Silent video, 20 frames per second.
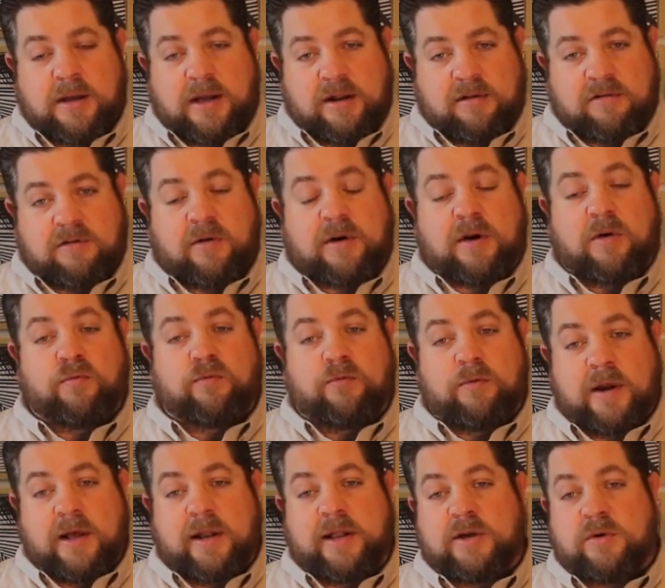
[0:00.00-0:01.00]
and it's doing a
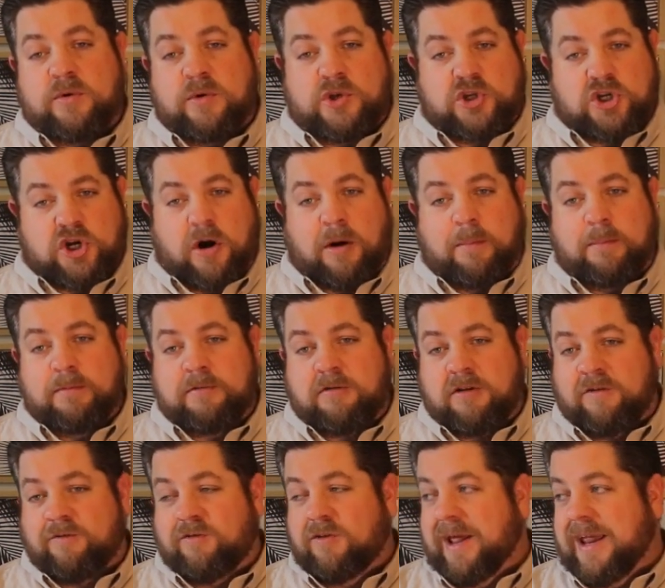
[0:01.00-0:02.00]
really good job
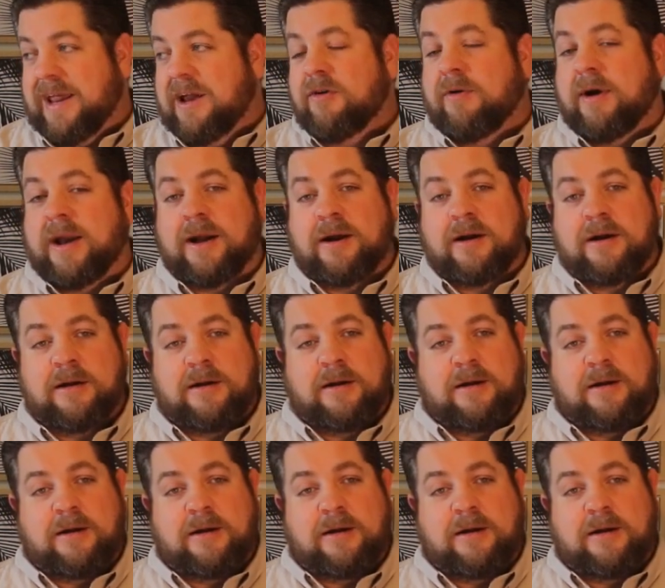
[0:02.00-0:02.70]
sort of lingering